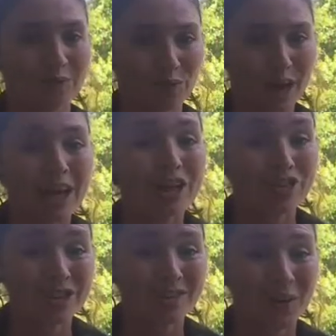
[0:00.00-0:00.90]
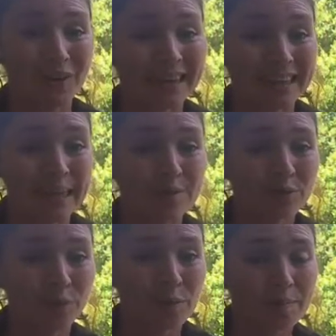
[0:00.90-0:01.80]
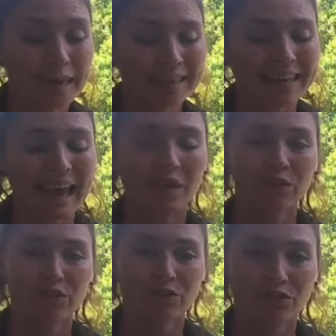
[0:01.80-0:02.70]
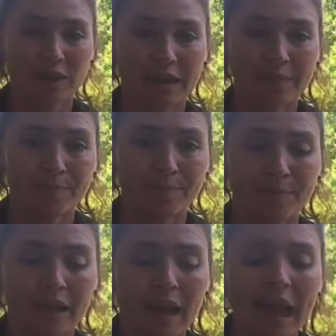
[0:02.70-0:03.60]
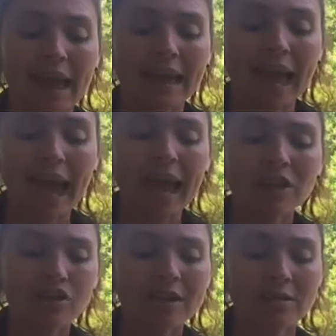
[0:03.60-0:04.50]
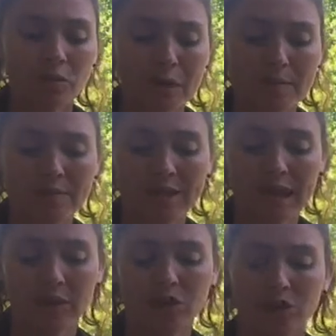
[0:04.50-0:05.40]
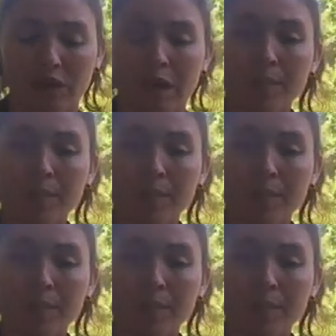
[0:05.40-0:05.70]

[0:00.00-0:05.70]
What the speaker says: right, she's going to keep swimming downstream. And as she swims downstream,